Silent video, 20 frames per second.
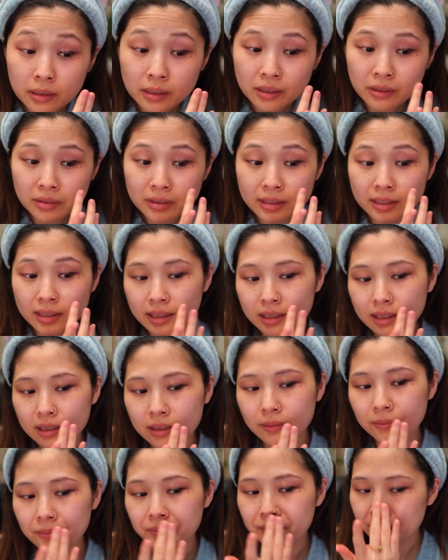You see,
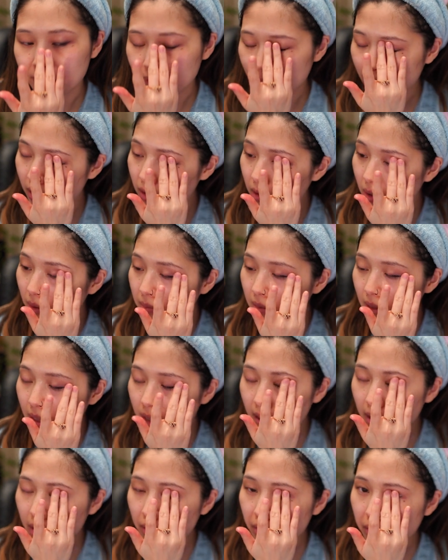
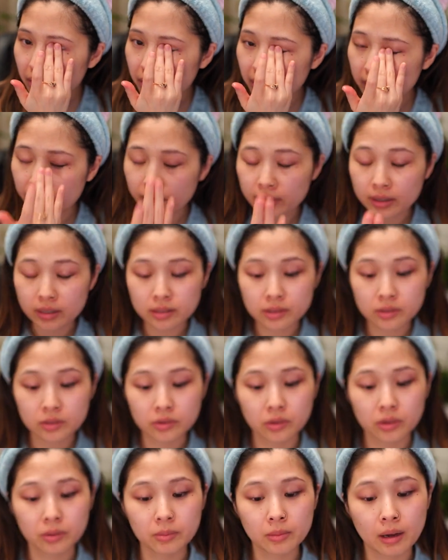normally whenever it's
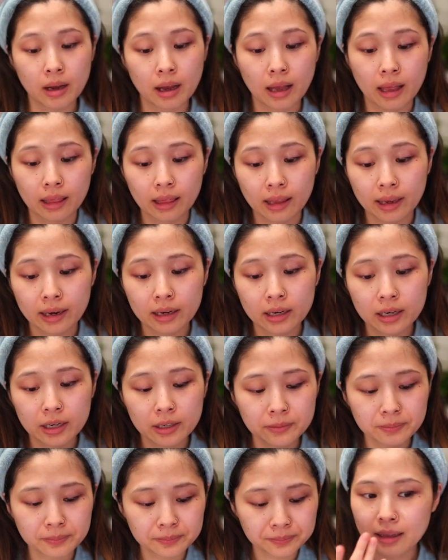normal
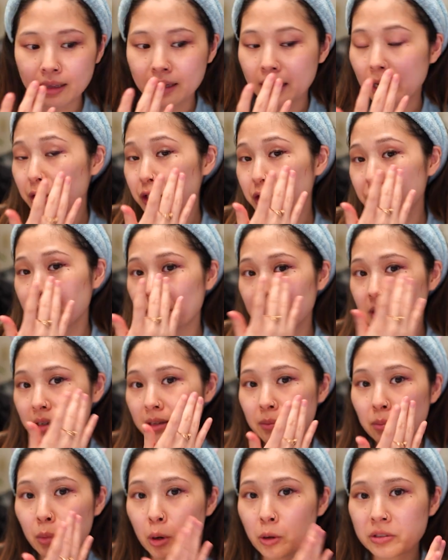eyeliner, like
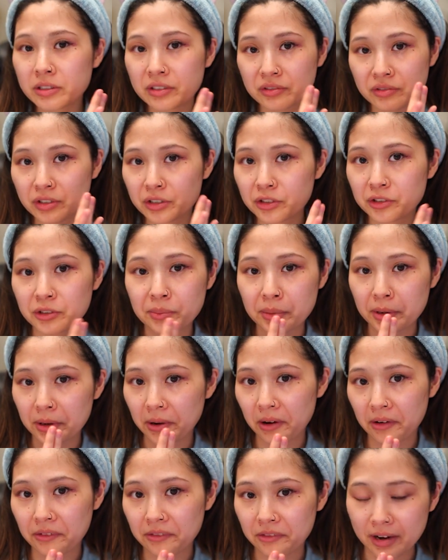most of it should be
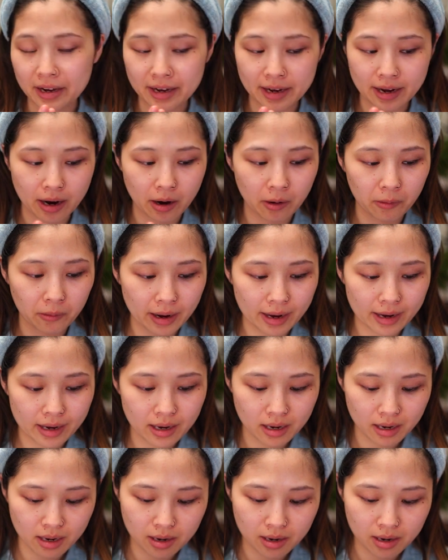off right now, right?